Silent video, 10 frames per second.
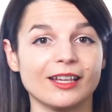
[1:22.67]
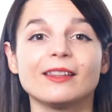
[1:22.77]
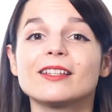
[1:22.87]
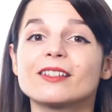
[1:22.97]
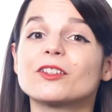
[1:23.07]

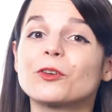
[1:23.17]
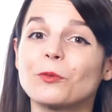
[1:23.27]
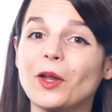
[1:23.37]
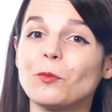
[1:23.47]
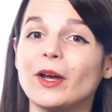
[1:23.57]
This is a
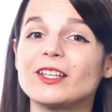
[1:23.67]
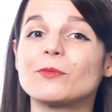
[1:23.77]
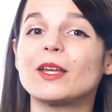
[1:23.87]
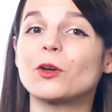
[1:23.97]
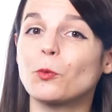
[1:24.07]
great way to
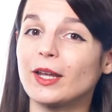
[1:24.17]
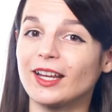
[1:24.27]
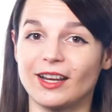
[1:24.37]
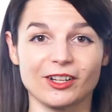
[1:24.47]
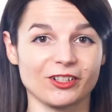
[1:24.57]
make quick
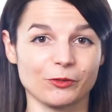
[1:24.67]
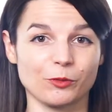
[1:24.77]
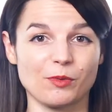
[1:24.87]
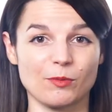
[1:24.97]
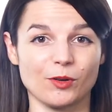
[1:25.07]
connections with
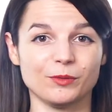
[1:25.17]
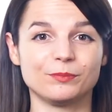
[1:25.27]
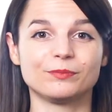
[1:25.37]
people.